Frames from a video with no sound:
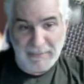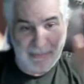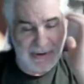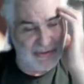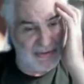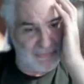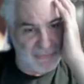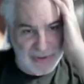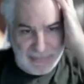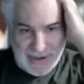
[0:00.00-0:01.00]
be able to do it
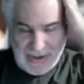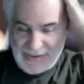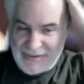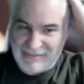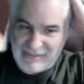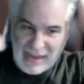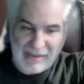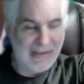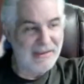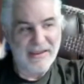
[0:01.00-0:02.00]
for you, but
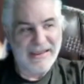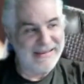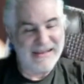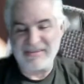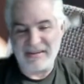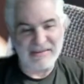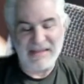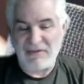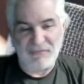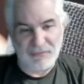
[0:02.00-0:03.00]
he doesn't. He's
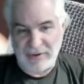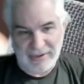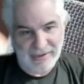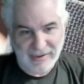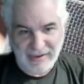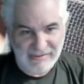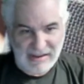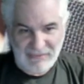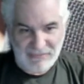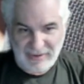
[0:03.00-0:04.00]
not free. It's
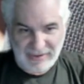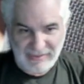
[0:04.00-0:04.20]
not free,